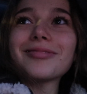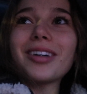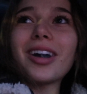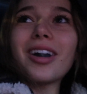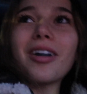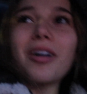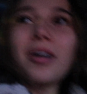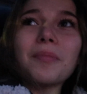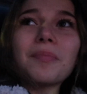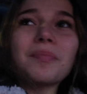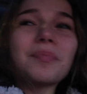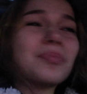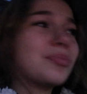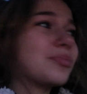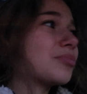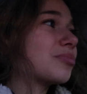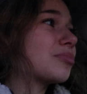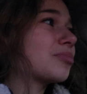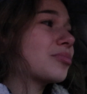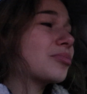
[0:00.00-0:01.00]
Um,
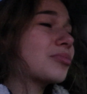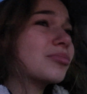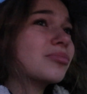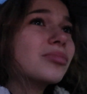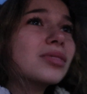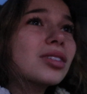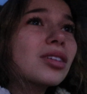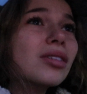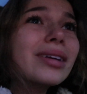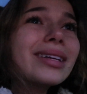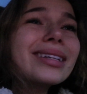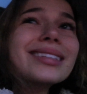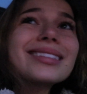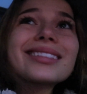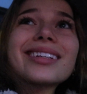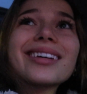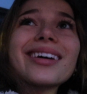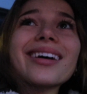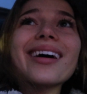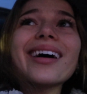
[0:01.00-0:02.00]
so
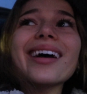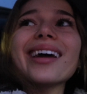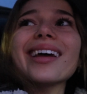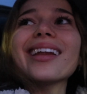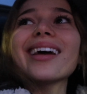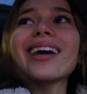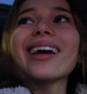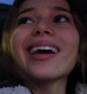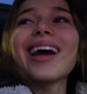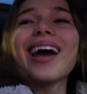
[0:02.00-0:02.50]
that's good.